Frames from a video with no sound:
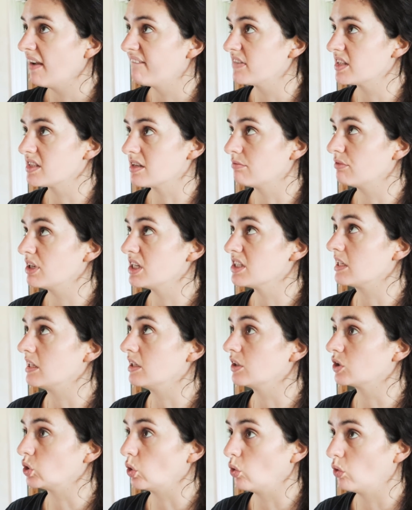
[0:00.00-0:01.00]
for some reason it
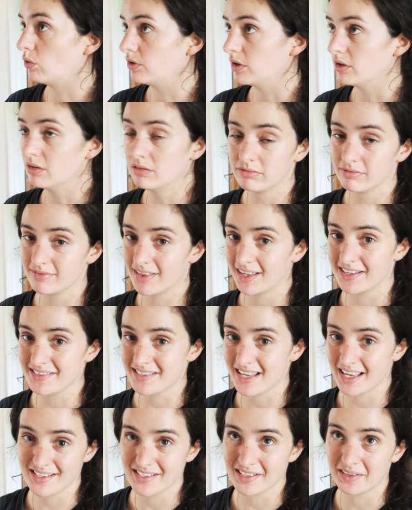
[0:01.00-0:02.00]
looks awful, then
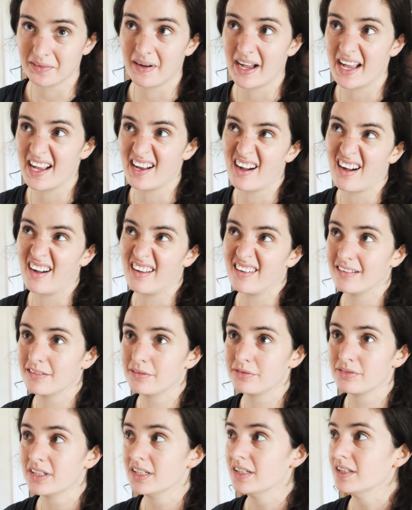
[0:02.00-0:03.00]
it's hidden away kind
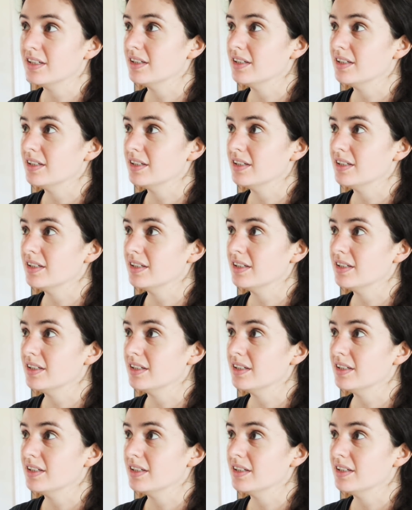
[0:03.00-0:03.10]
of.